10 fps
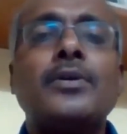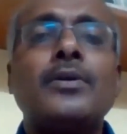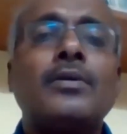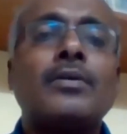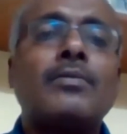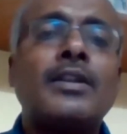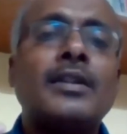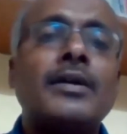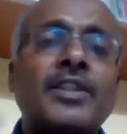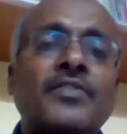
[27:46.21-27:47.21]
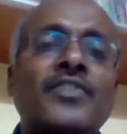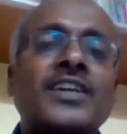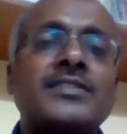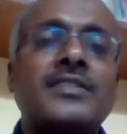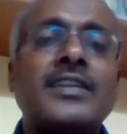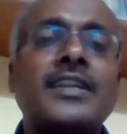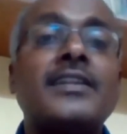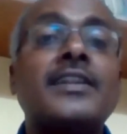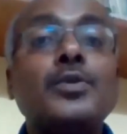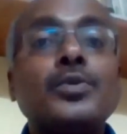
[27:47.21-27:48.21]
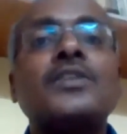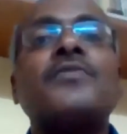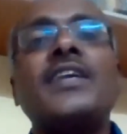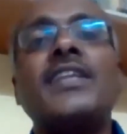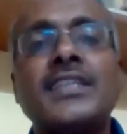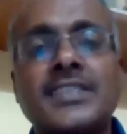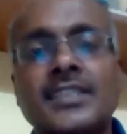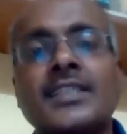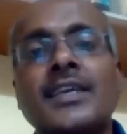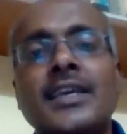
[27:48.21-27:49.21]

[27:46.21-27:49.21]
a manufacturer can reduce the variation